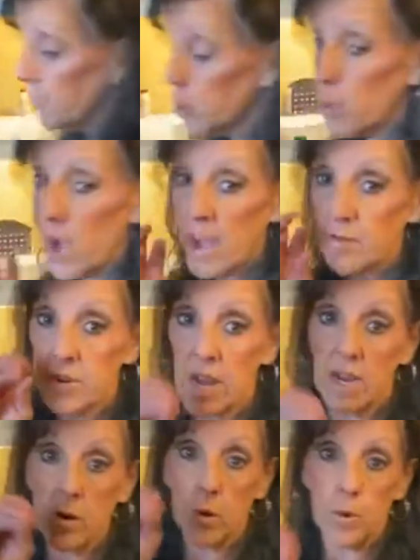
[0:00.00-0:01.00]
if you have
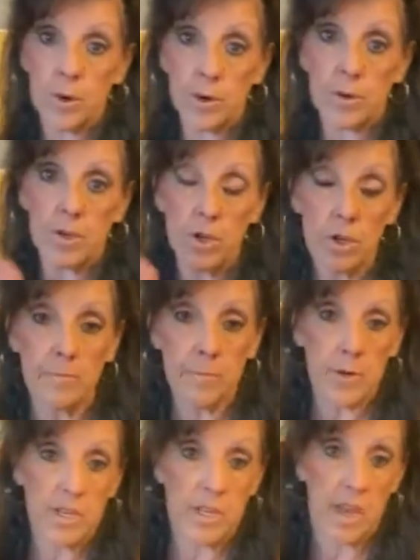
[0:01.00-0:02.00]
not ordered a
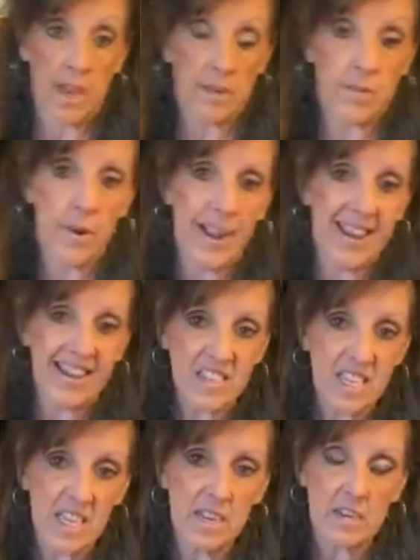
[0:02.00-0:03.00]
cookbook yet, they're
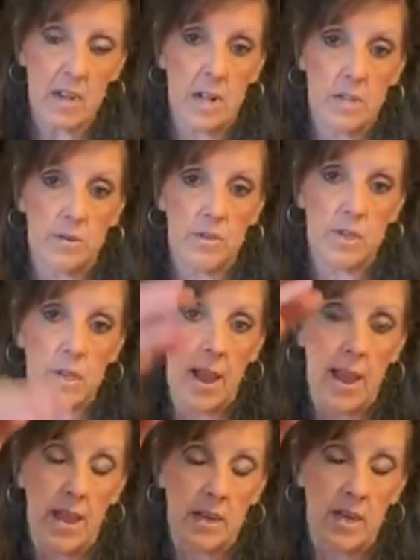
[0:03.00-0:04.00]
eighteen dollars,
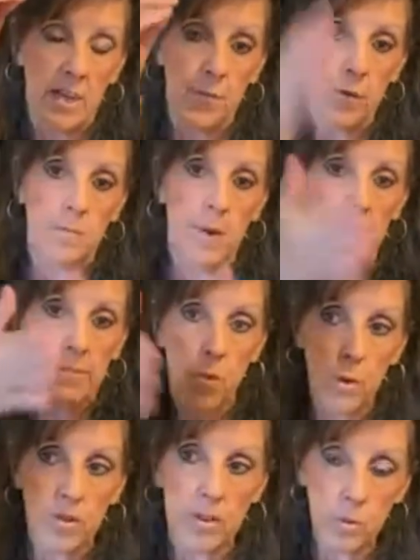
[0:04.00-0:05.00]
and if you buy
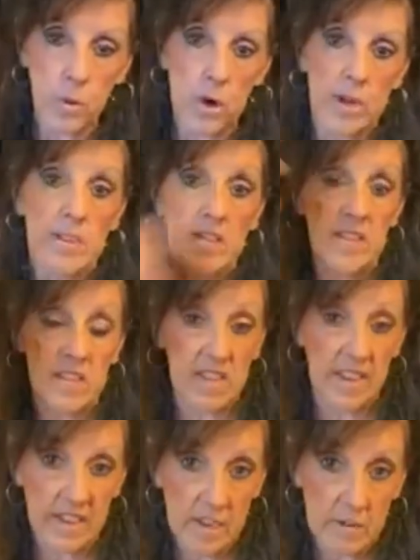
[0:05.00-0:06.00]
more than one, there's a
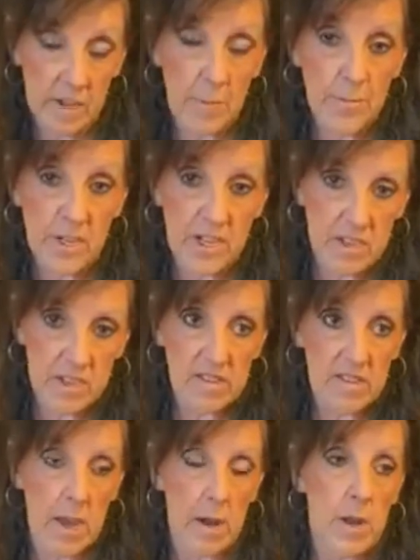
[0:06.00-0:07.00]
ten percent
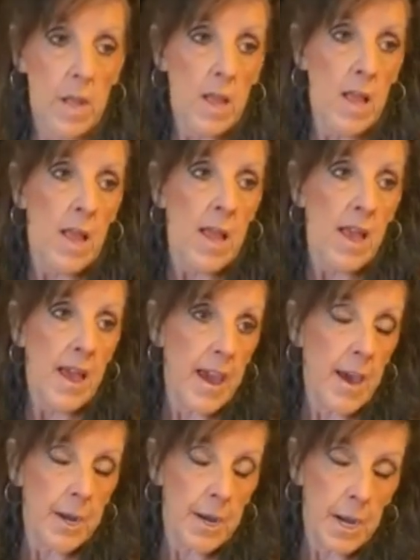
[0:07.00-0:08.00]
discount,
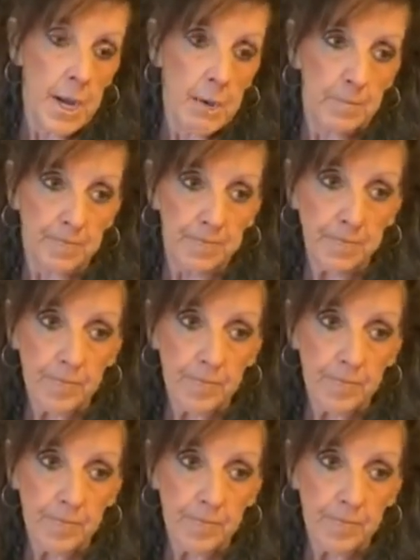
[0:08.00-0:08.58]
and um,